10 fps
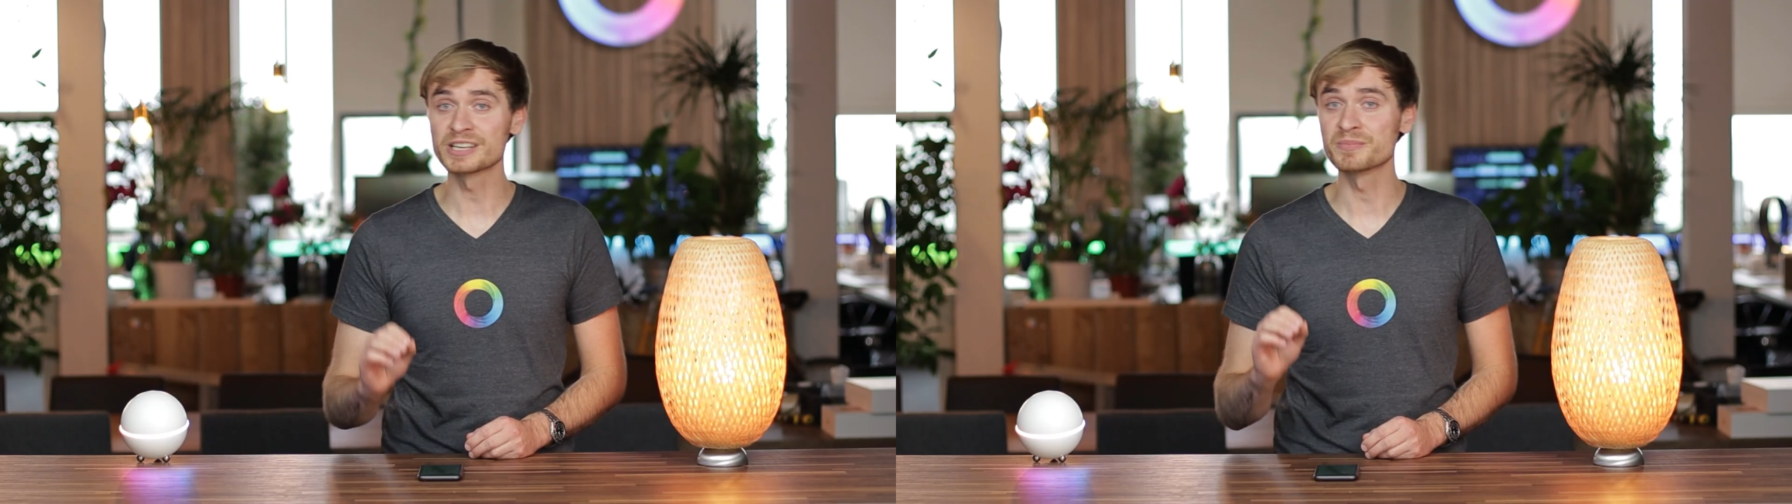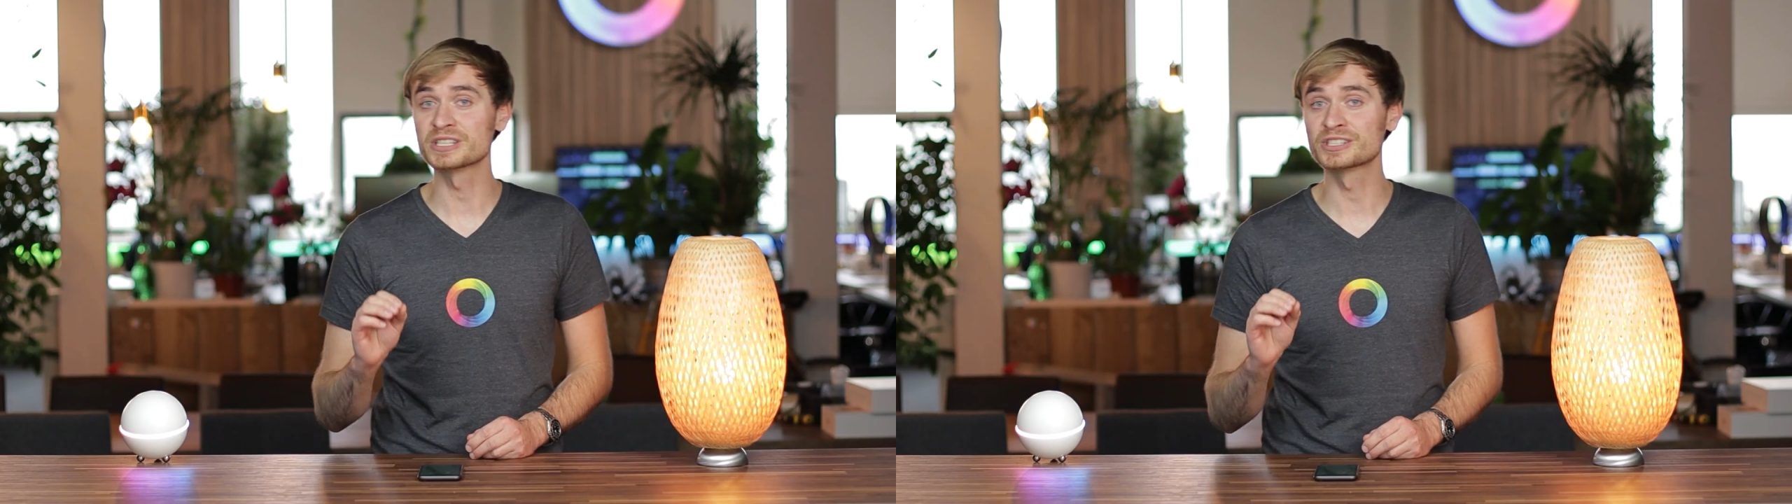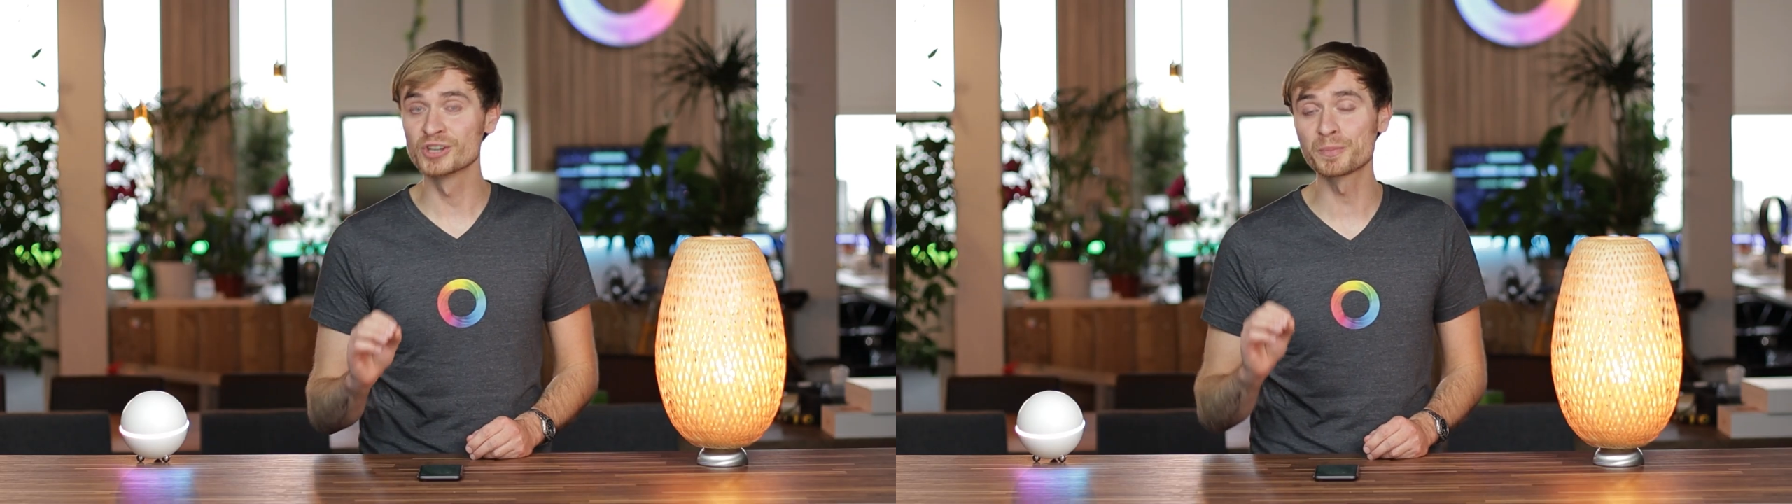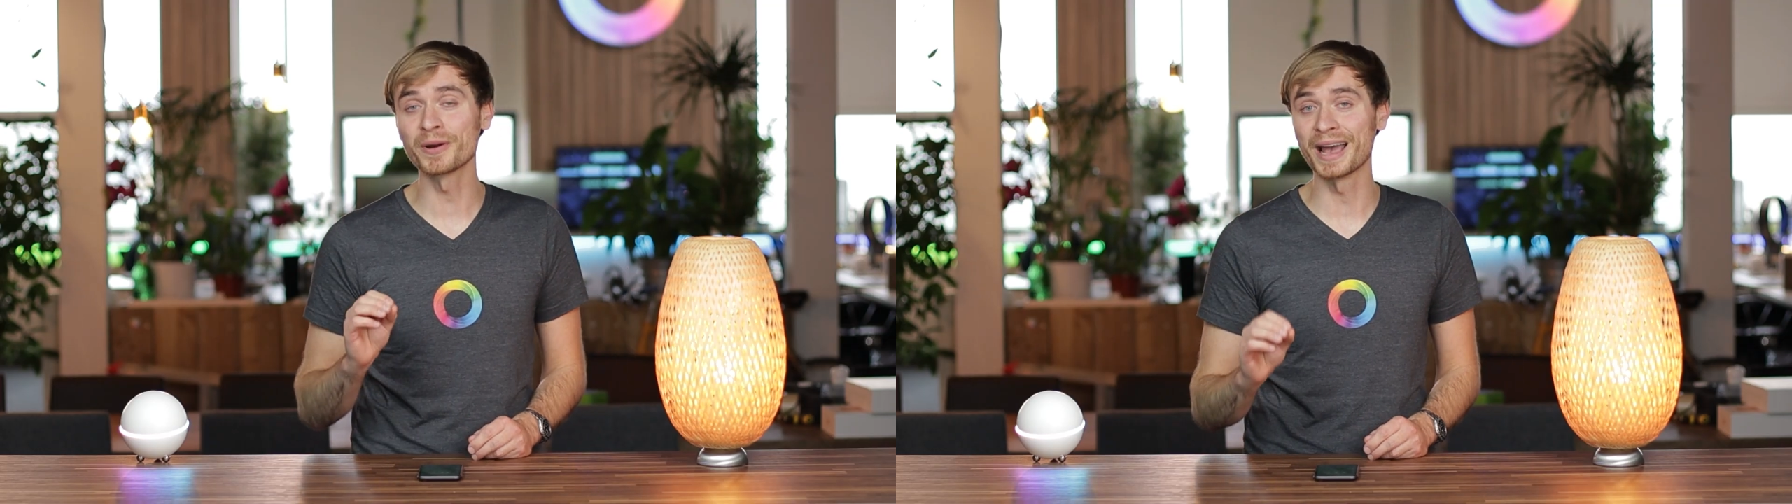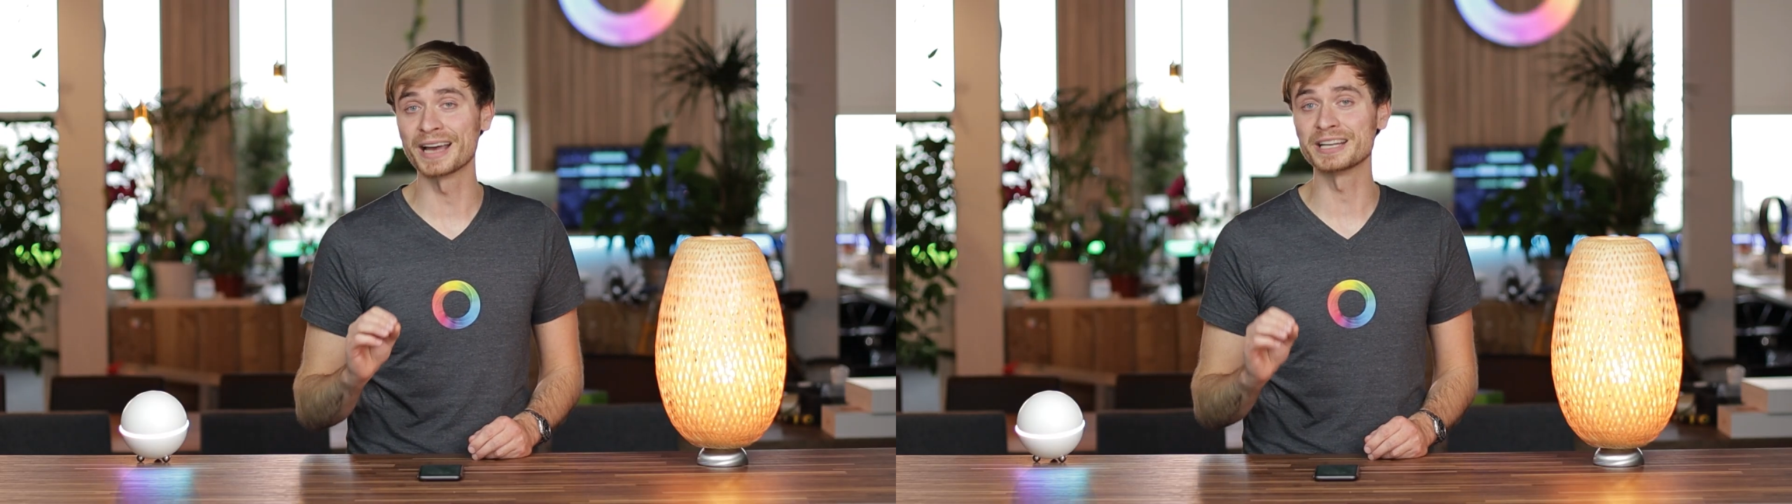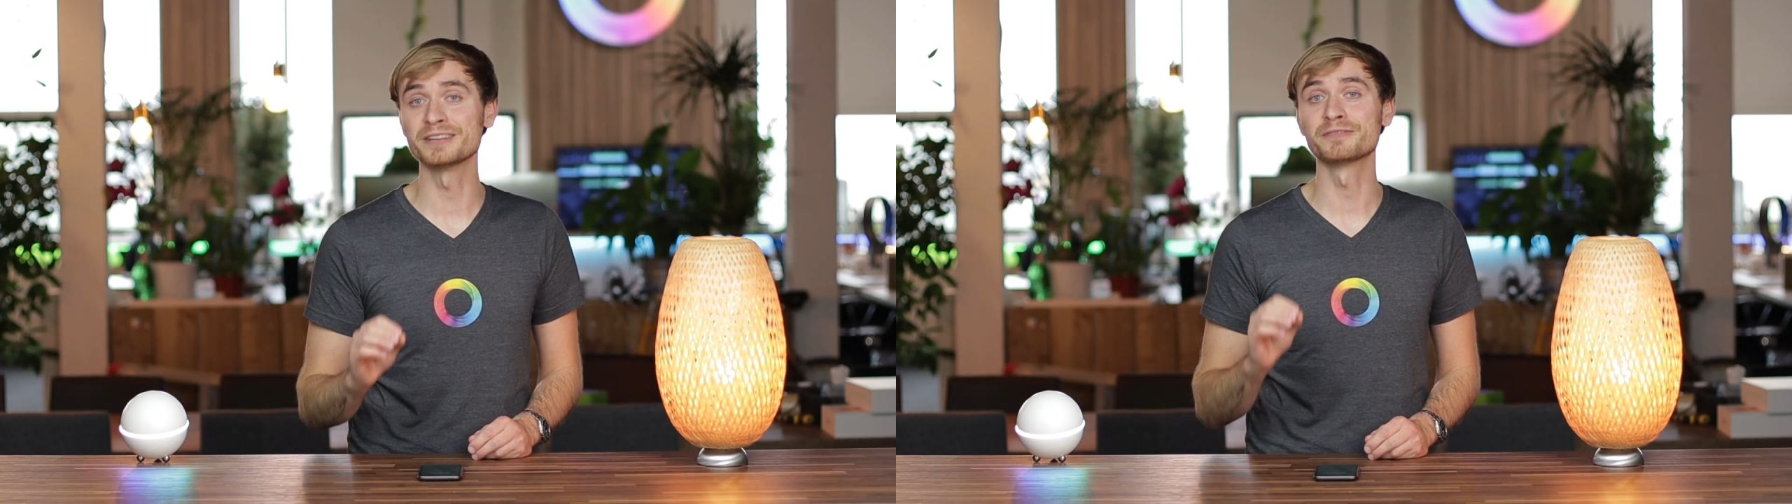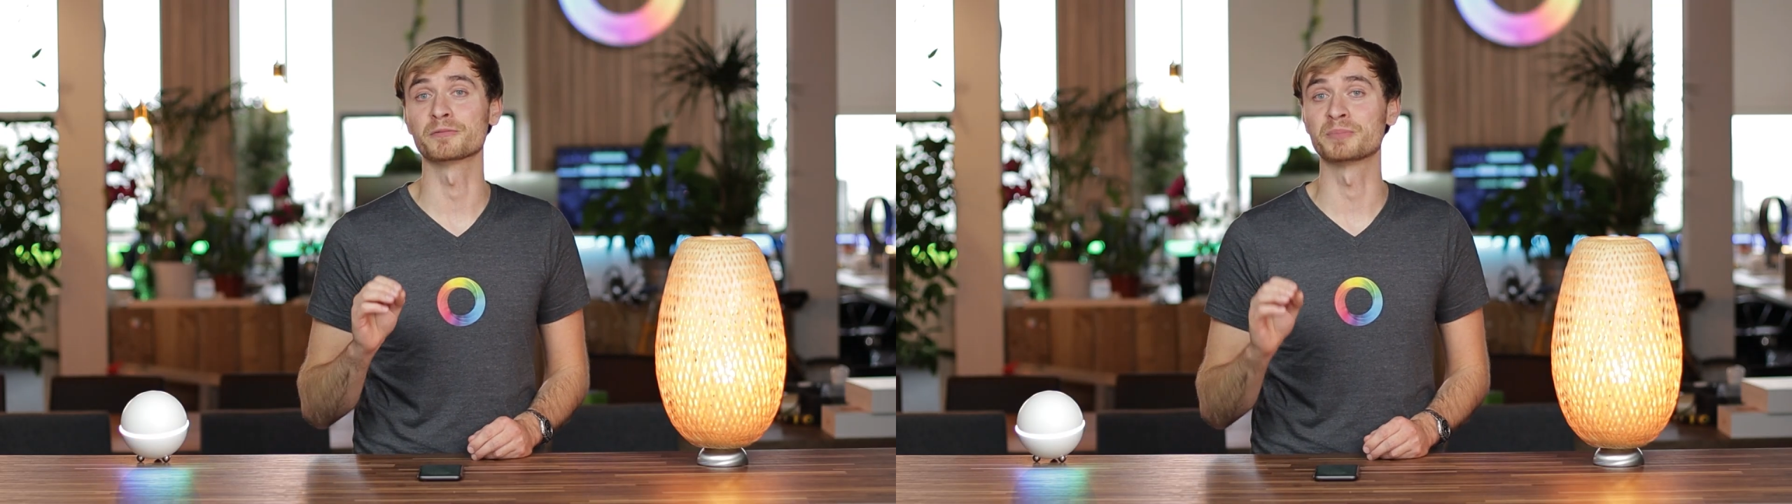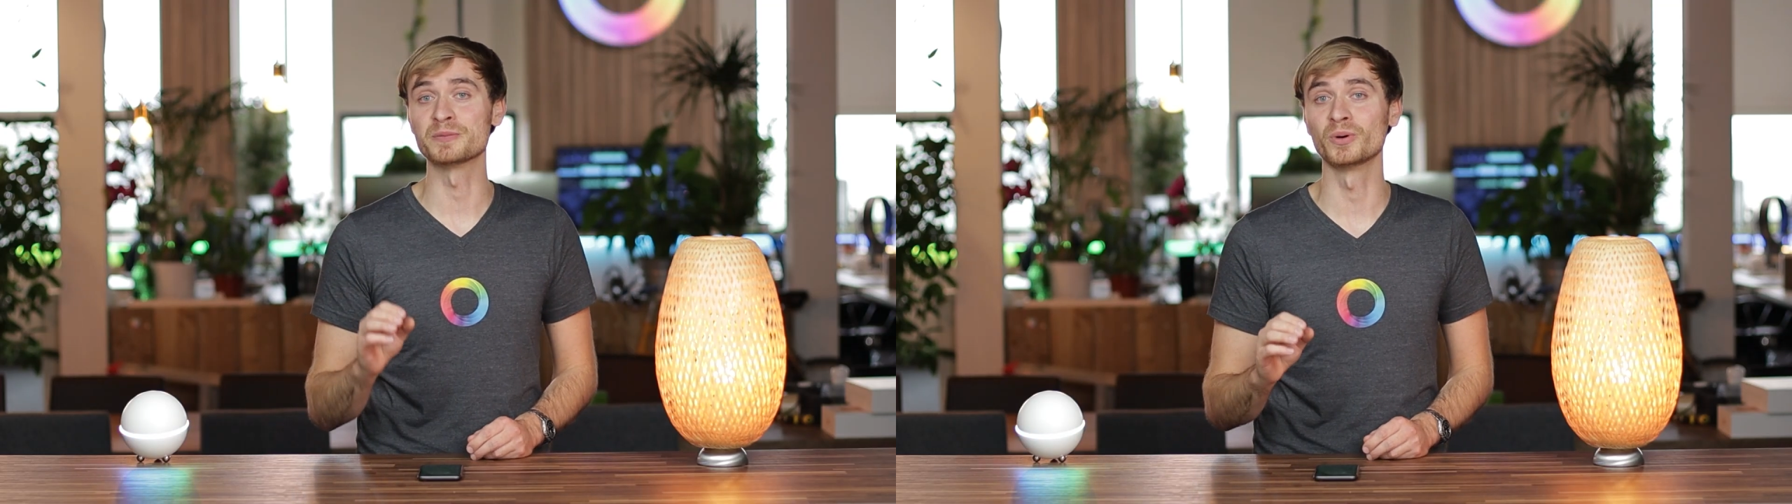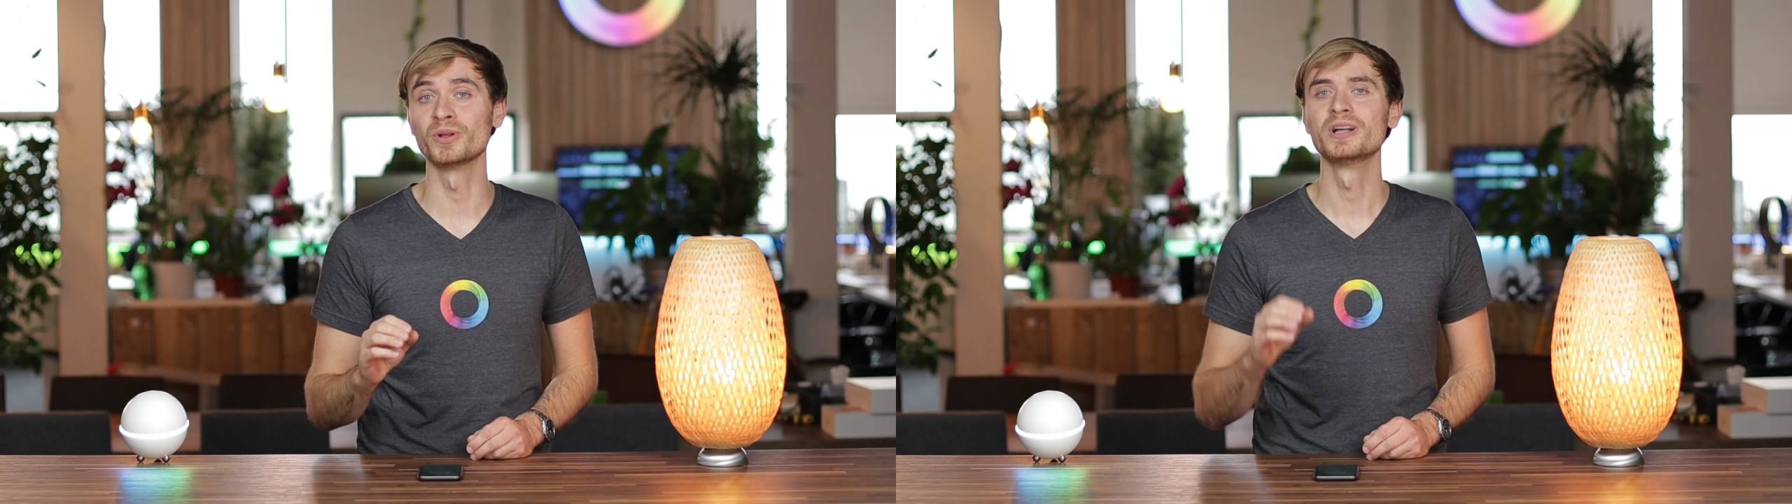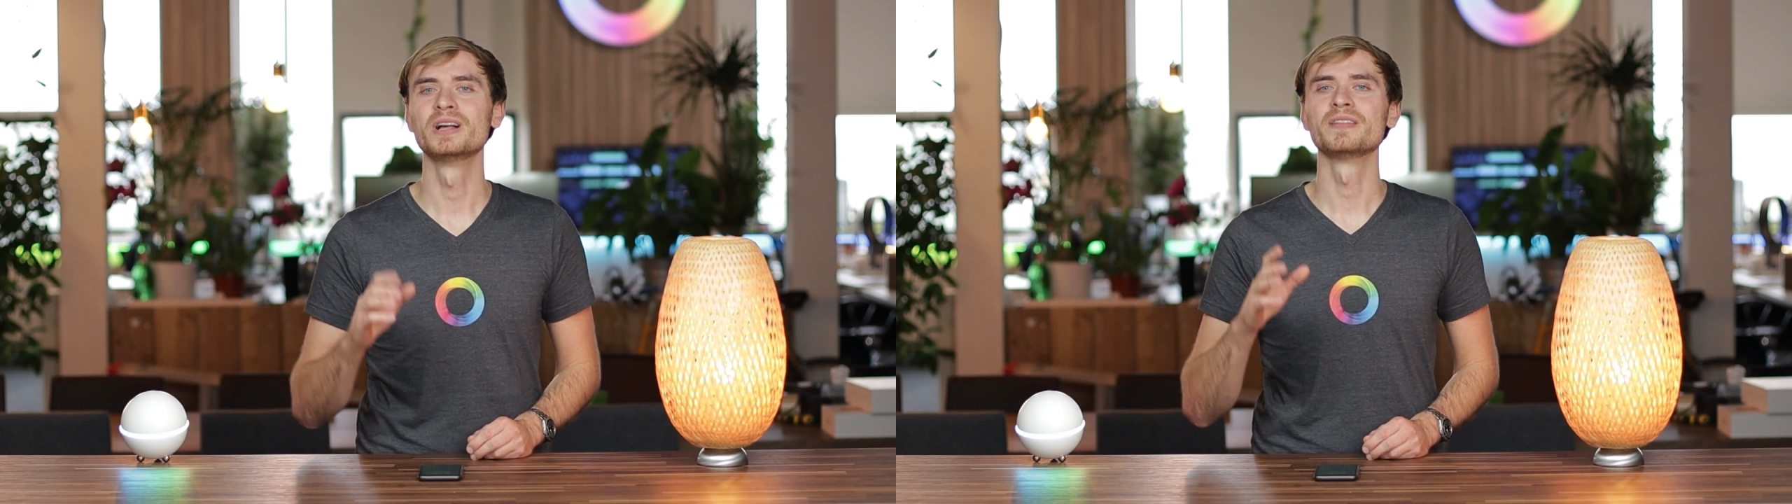can be super handy for people